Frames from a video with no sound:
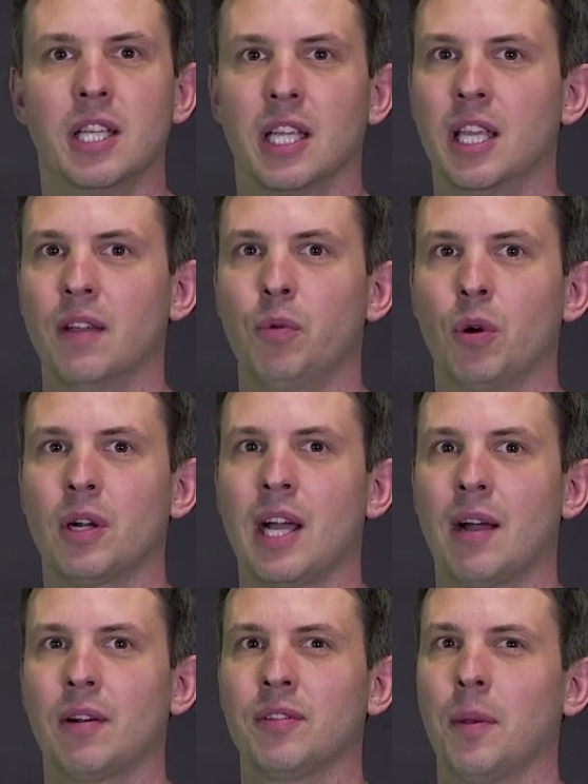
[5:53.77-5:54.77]
To give World
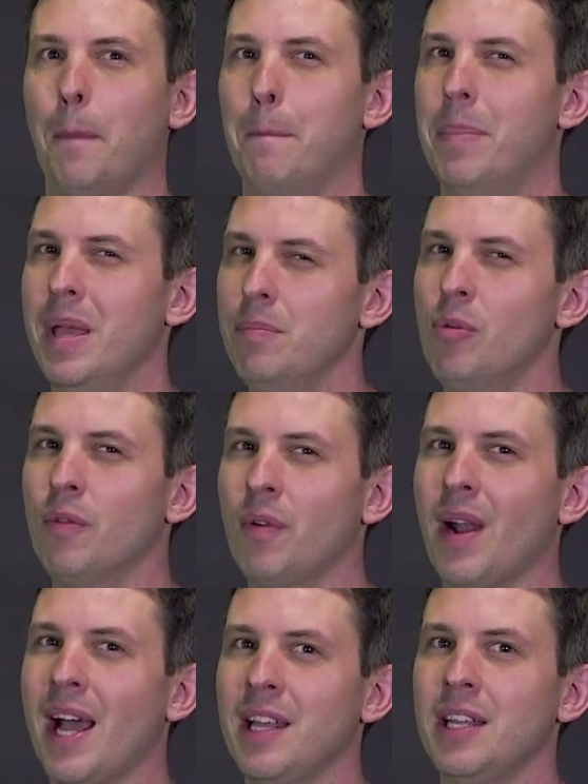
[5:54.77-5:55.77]
Congress a bit more
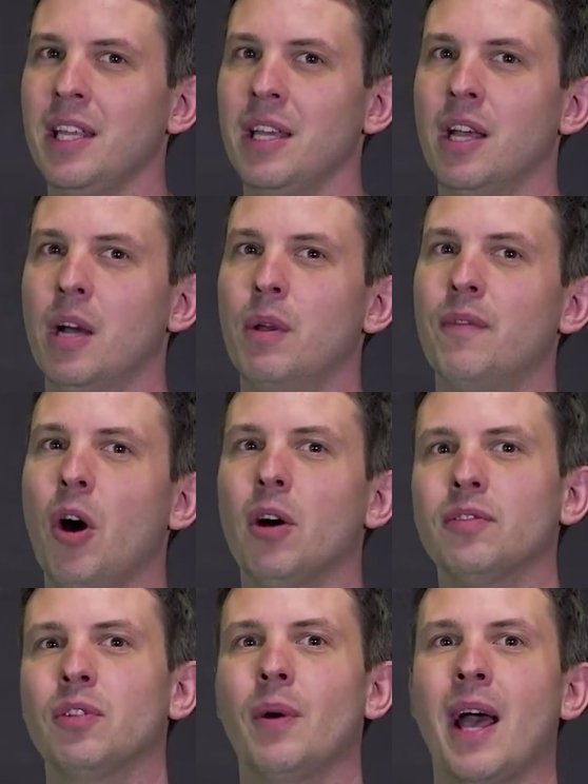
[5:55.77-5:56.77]
variety, we've
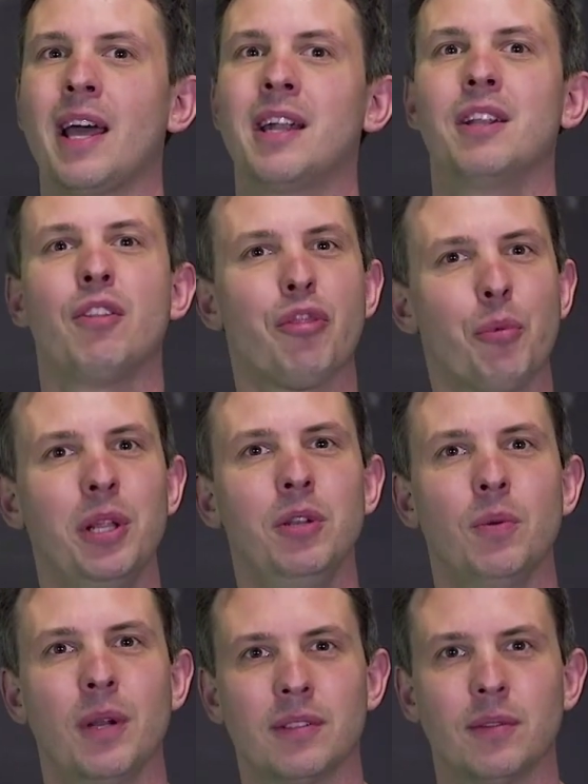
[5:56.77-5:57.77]
also added in 3
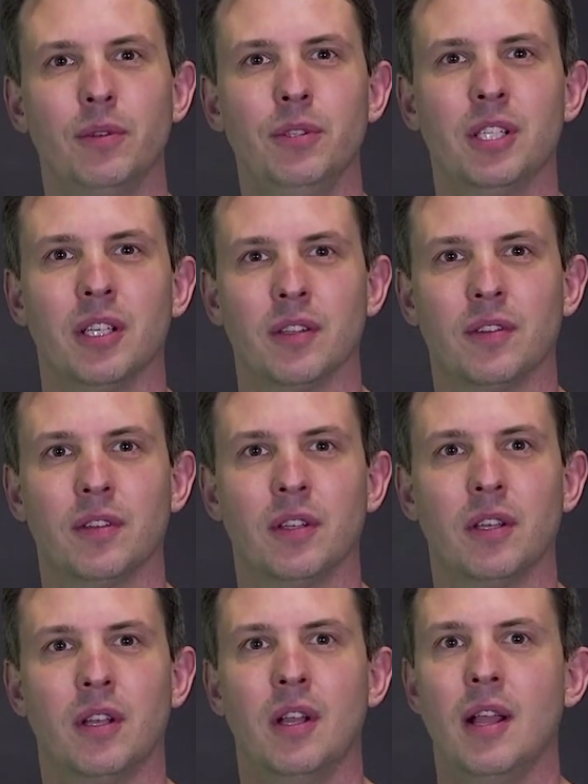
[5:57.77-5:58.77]
new
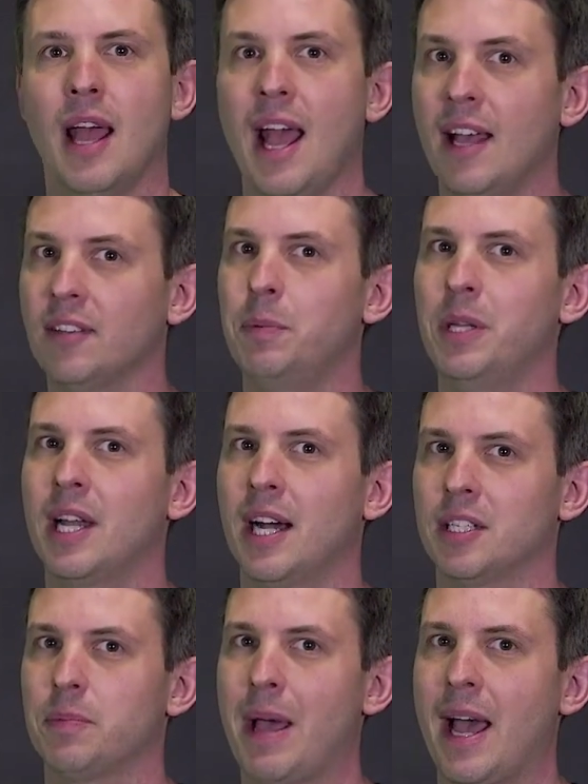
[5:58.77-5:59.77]
resolutions.
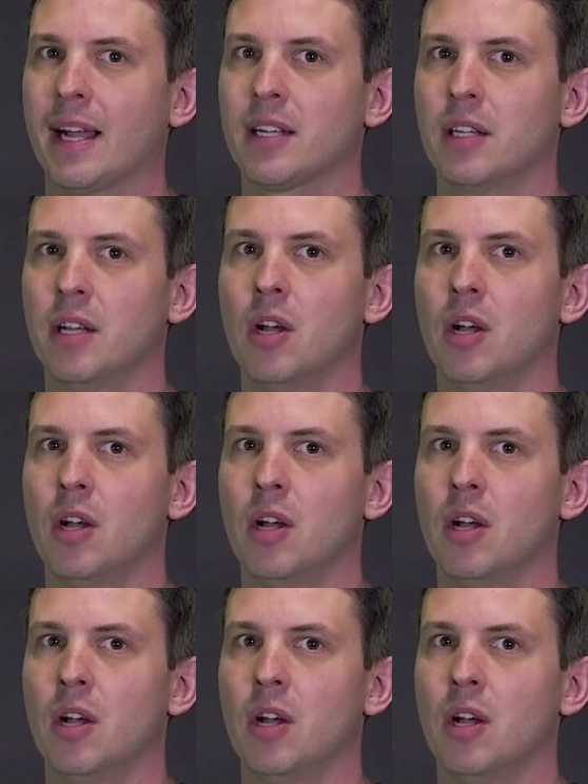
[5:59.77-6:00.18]
Espionage Pact.